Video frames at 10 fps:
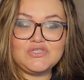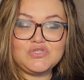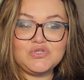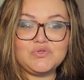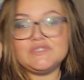
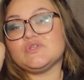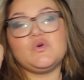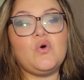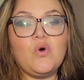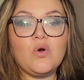Two is
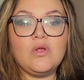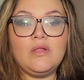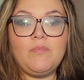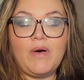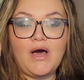
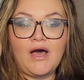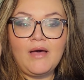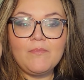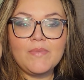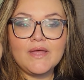Coral
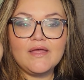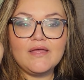Pop.